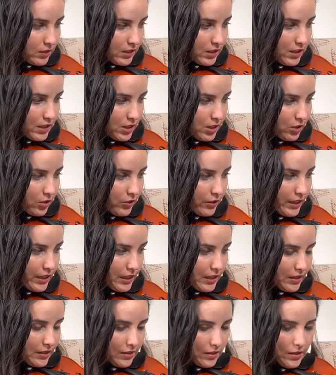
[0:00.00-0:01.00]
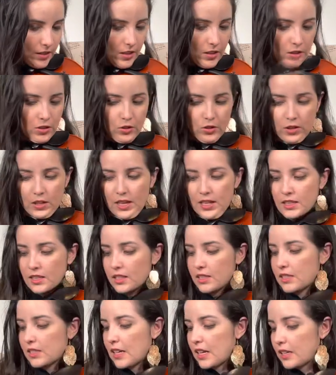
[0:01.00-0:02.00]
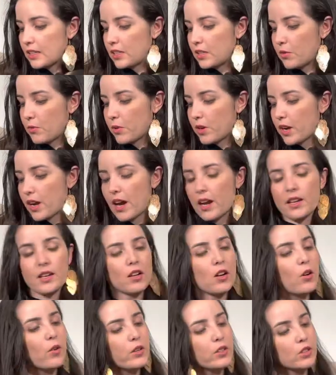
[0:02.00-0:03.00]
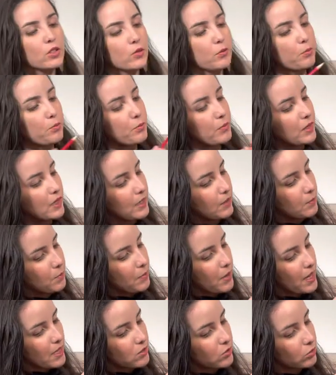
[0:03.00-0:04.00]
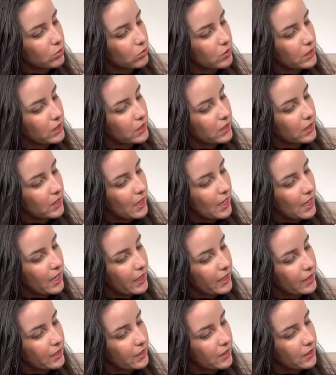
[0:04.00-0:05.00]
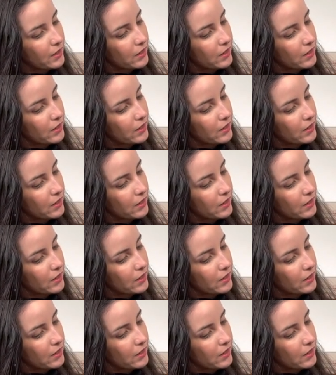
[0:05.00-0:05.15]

It's green. So that's exactly where I am going to pencil in a line.